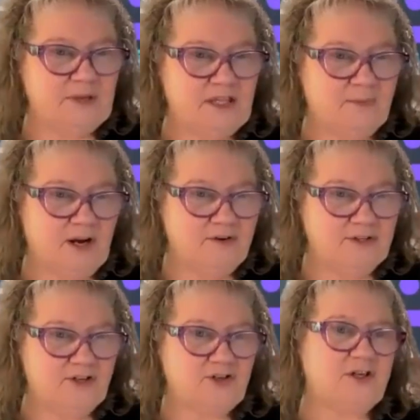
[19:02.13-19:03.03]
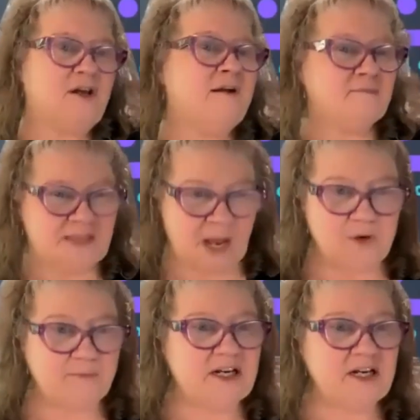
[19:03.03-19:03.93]
have to pay the buyer's agent.
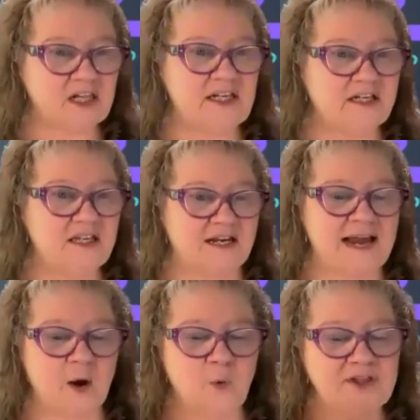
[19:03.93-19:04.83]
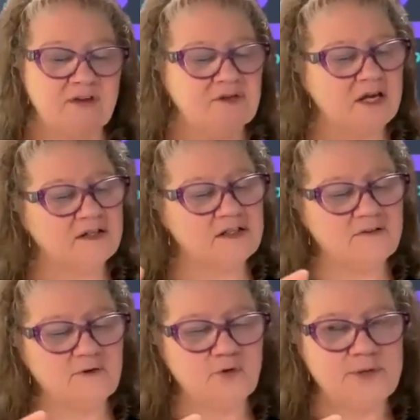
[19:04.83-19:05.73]
That would have been a clean thing. Now what they've done is
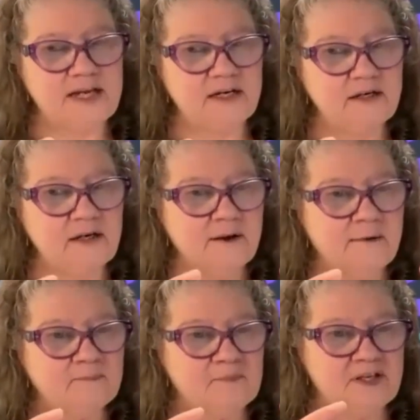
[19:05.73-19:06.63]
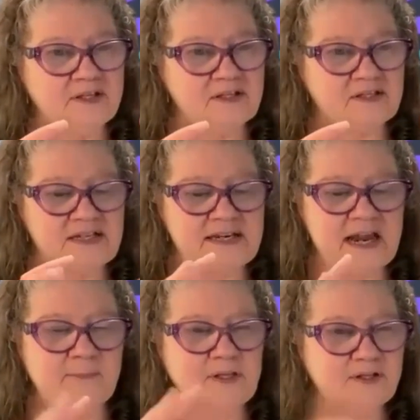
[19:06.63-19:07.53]
they've created this
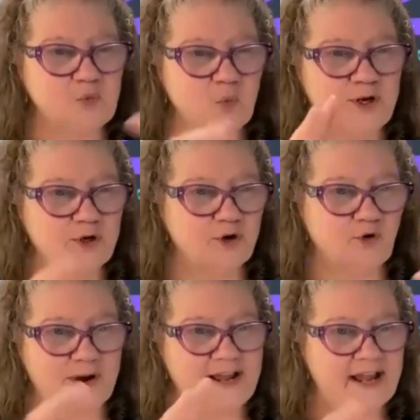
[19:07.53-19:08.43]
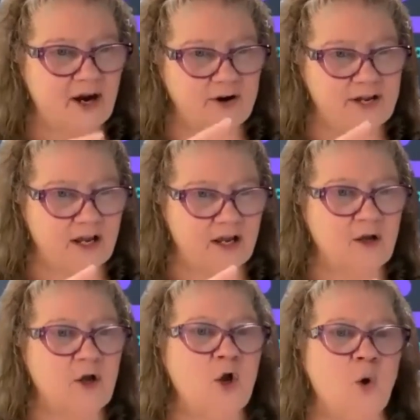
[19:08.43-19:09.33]
nebulous, weird gray
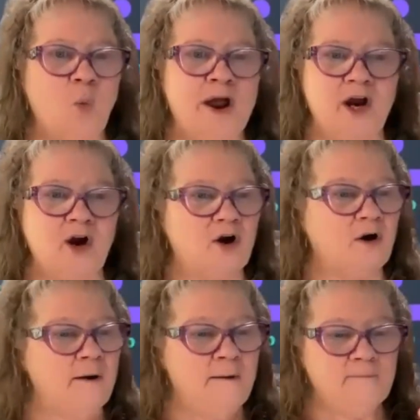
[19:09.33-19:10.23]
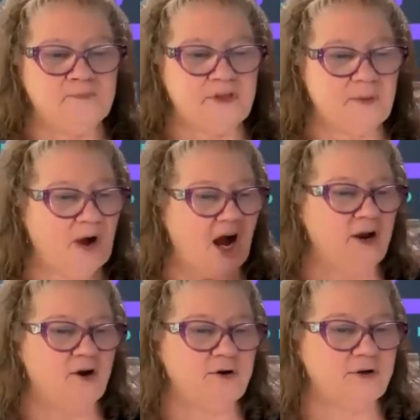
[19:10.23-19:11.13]
area where the
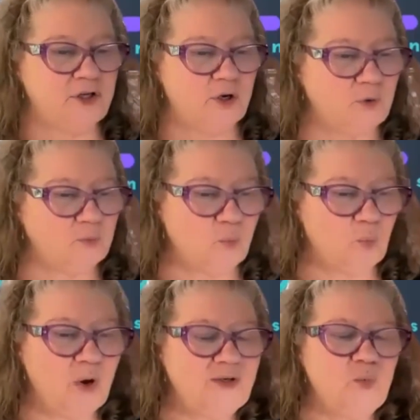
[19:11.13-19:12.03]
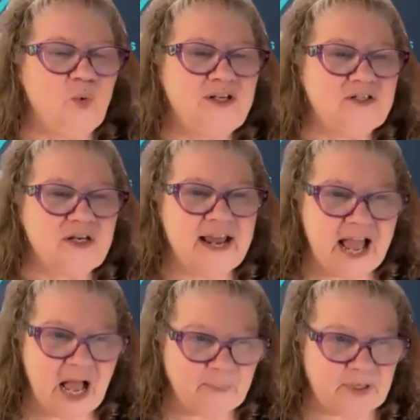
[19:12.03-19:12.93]
buyer, what is going
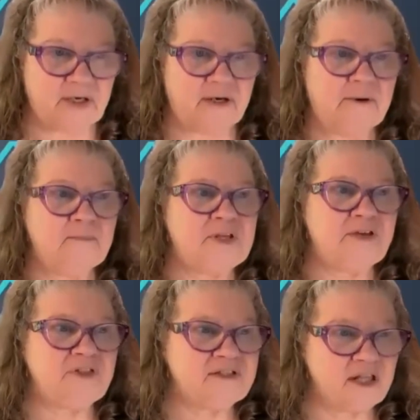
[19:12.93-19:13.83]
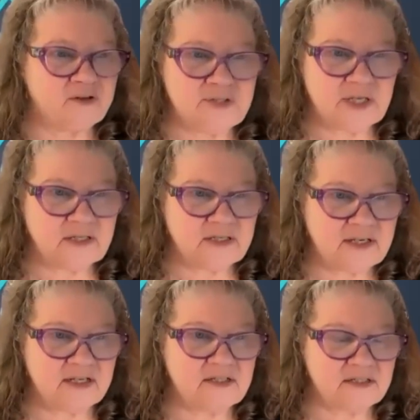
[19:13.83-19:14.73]
to happen if the seller suddenly
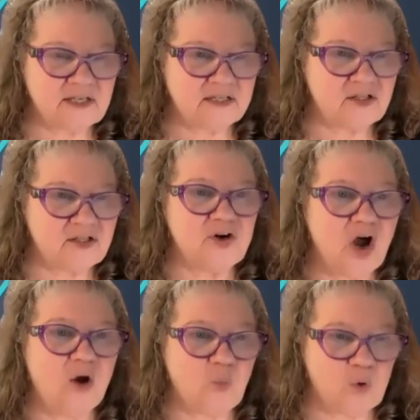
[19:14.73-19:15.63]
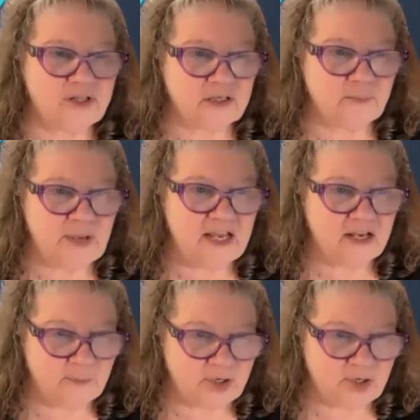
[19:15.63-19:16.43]
says they're not willing to pay a